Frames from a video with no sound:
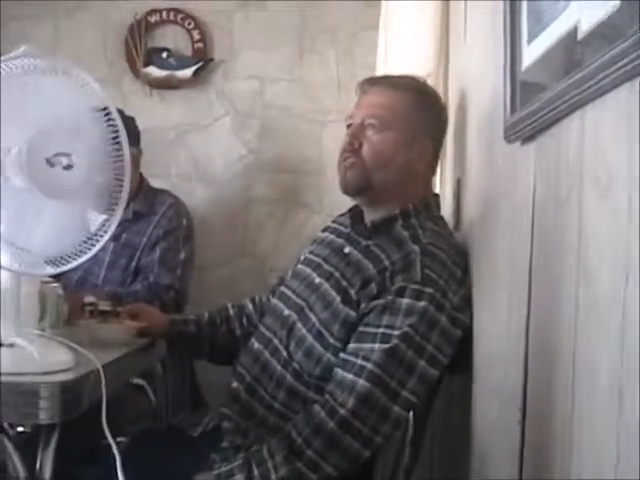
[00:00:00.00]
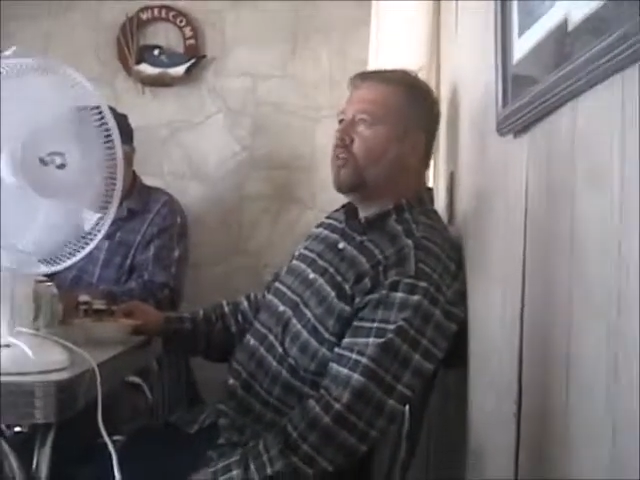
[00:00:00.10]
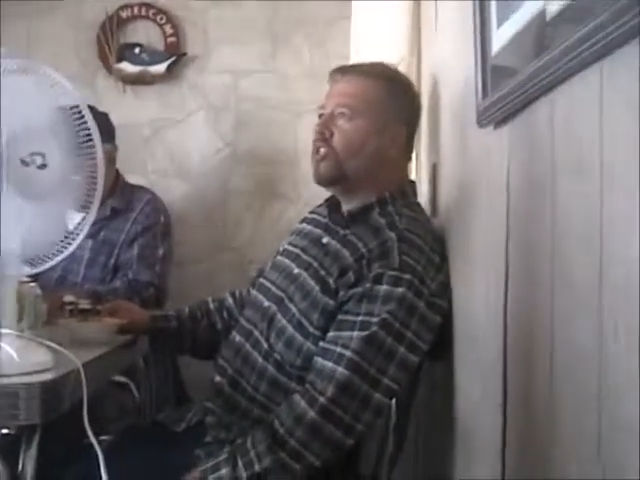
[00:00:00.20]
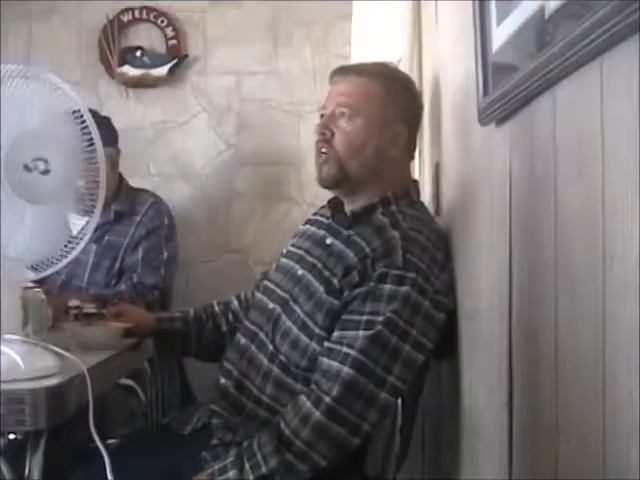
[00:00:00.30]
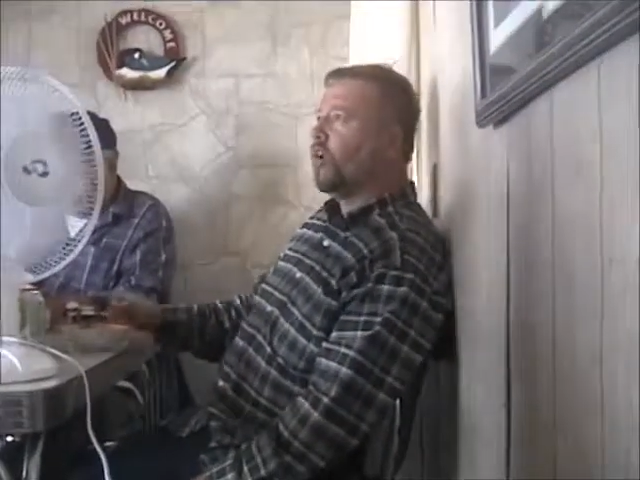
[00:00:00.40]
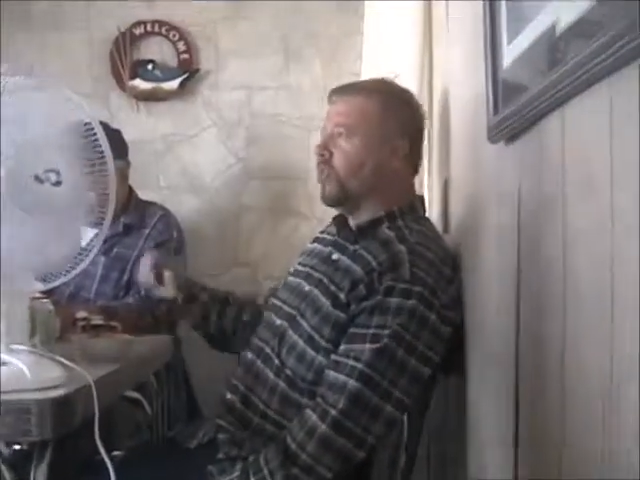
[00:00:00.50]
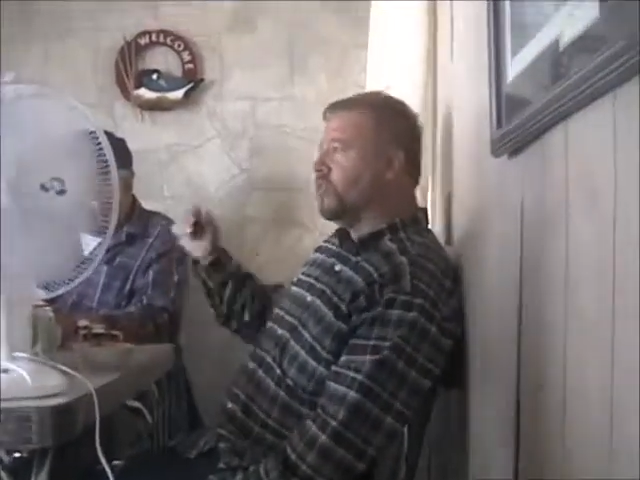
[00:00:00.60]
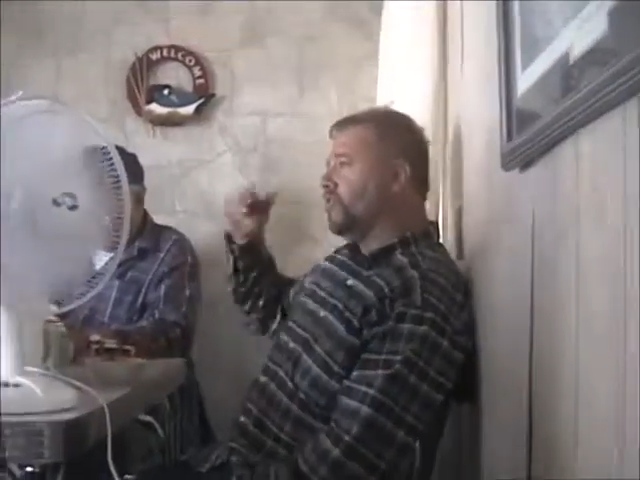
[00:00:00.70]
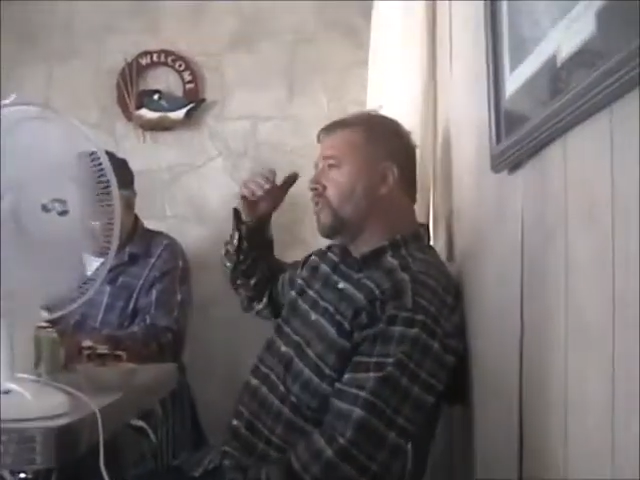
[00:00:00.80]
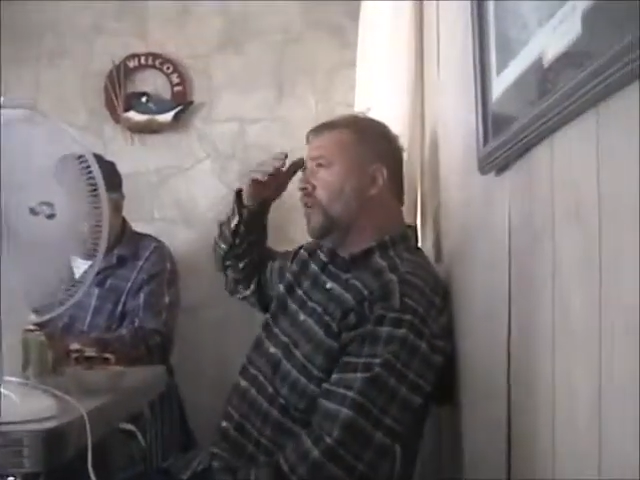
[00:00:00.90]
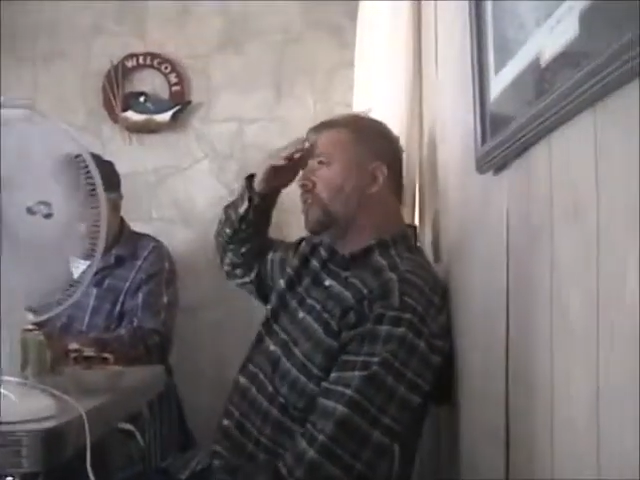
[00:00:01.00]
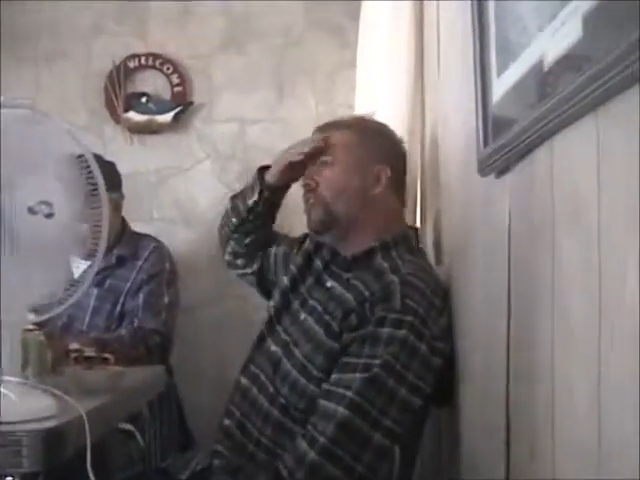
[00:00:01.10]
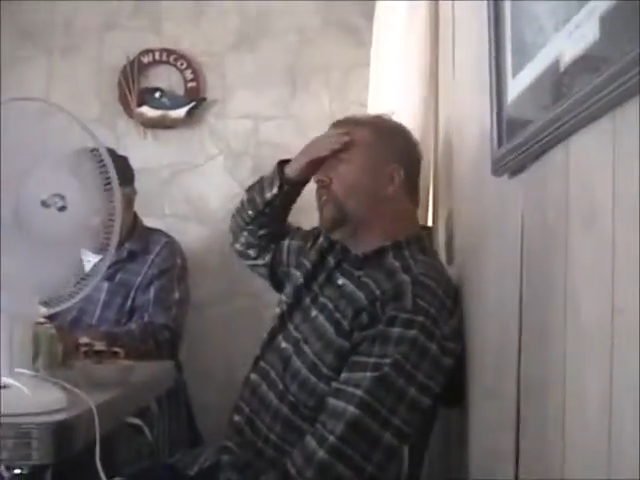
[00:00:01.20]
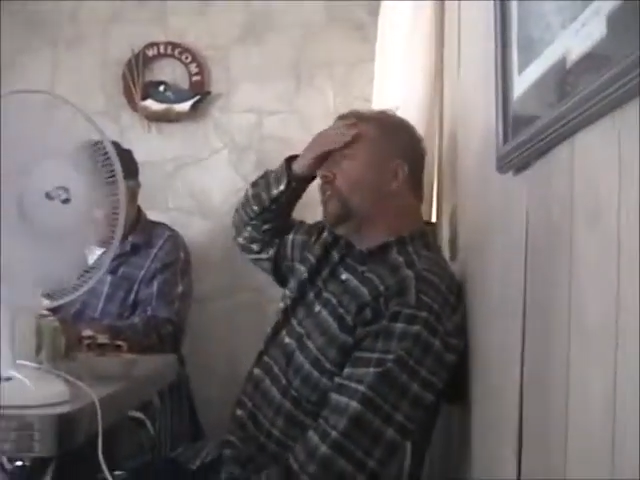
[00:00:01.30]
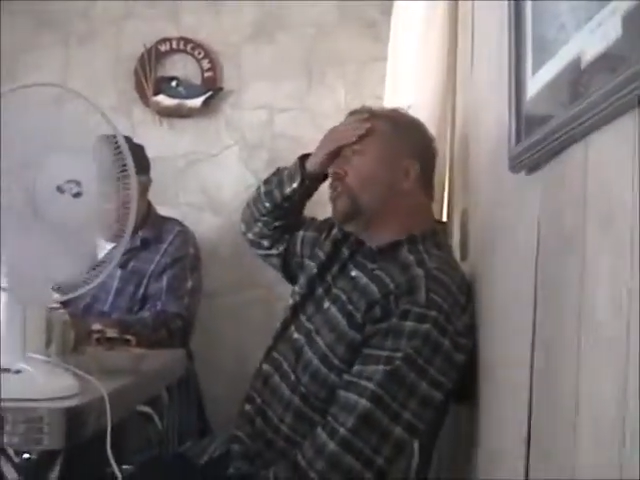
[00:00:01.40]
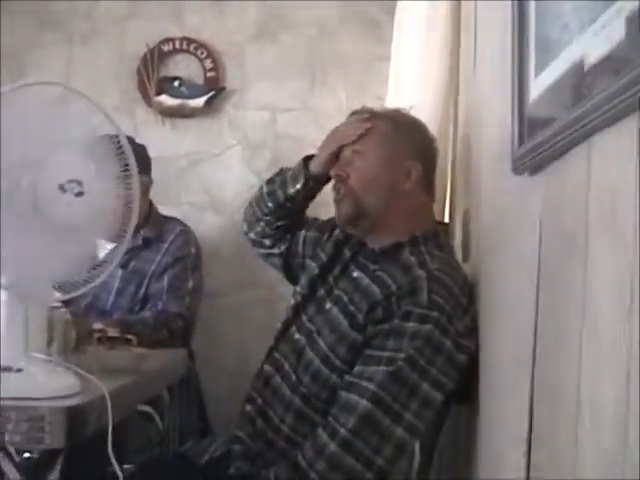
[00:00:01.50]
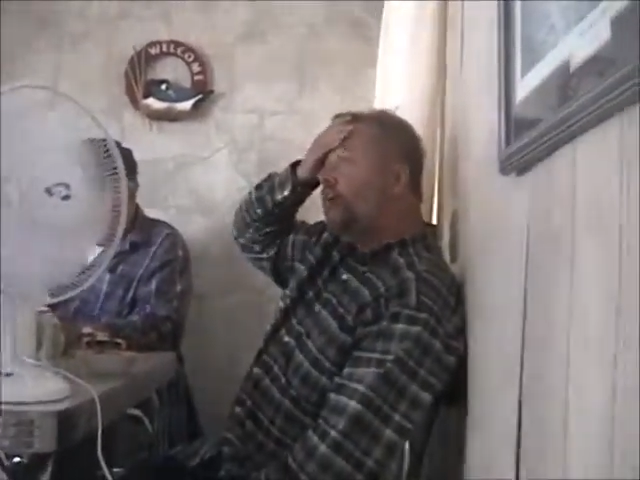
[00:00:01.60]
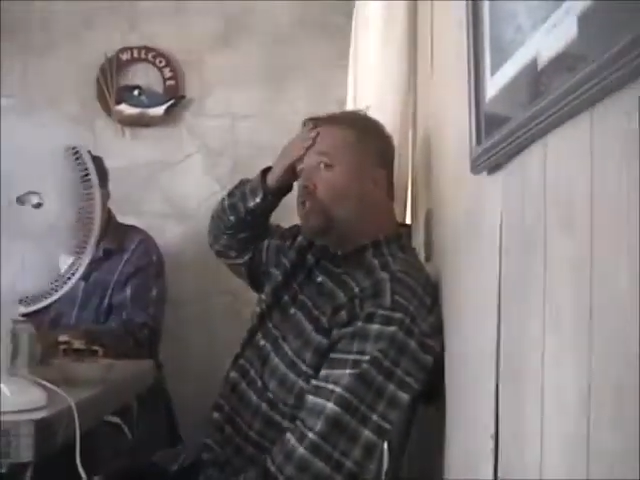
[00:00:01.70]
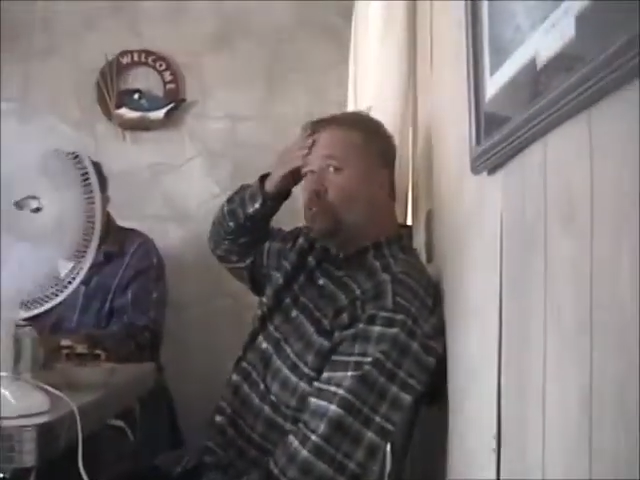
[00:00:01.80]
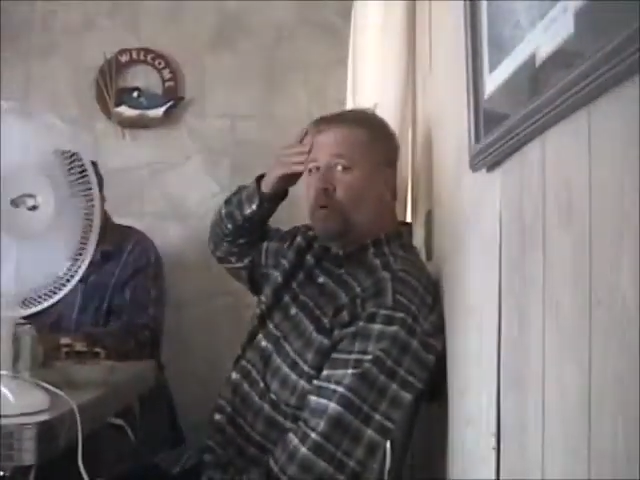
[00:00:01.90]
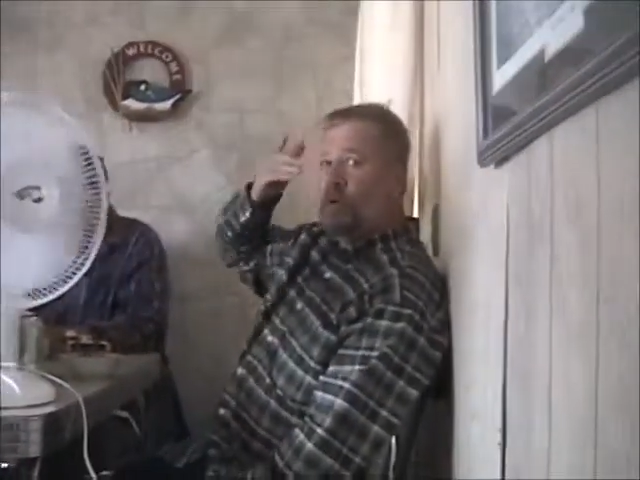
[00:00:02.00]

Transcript: what sirens? I said, the sirens.